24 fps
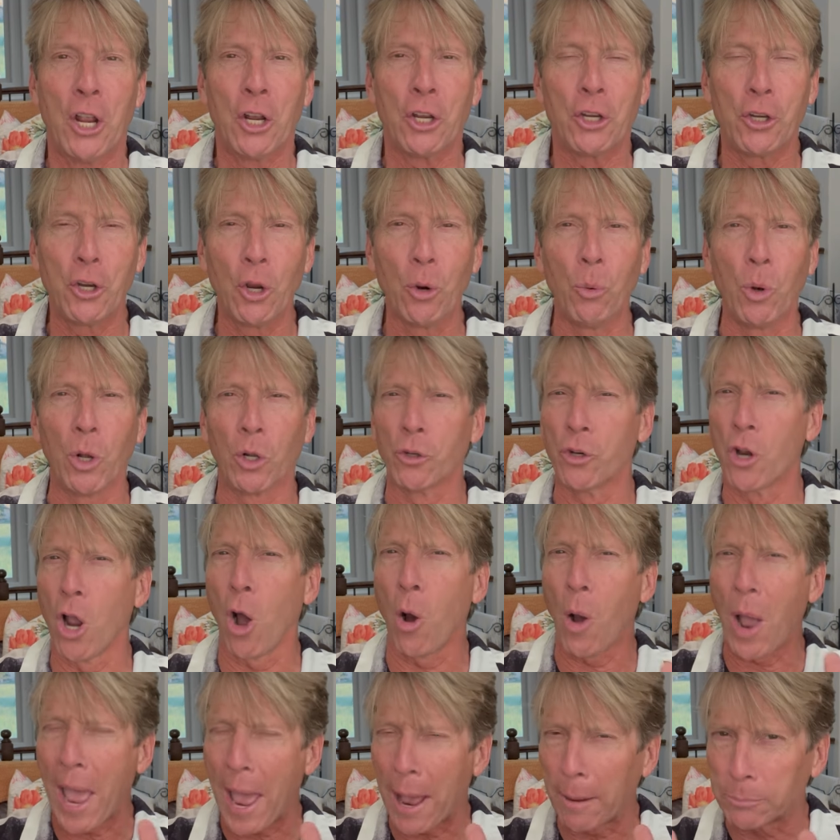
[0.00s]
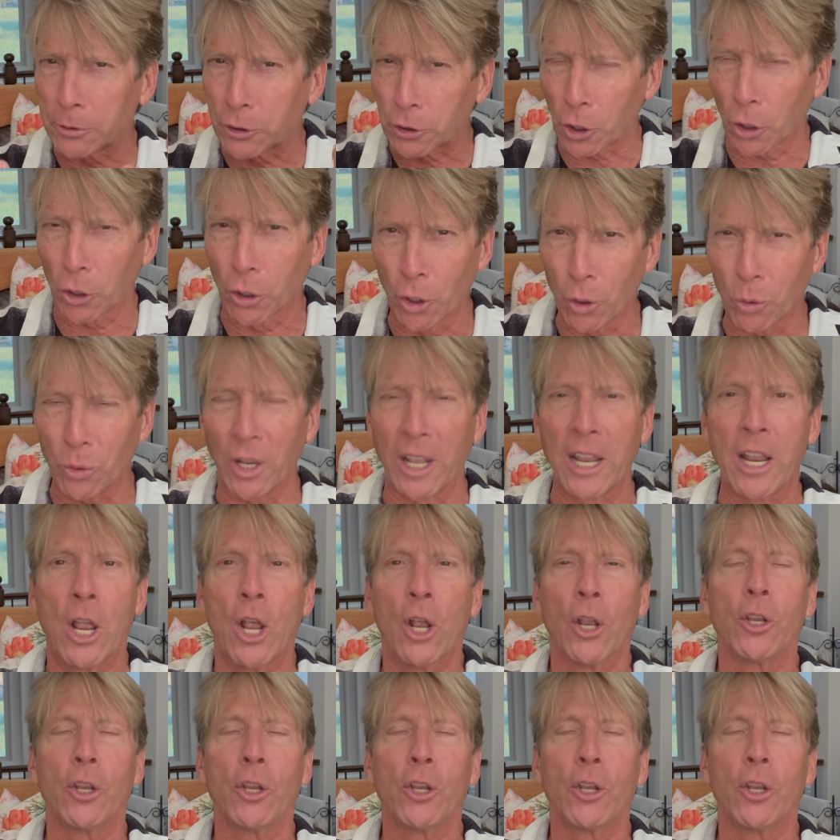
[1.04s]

You will know absolutely.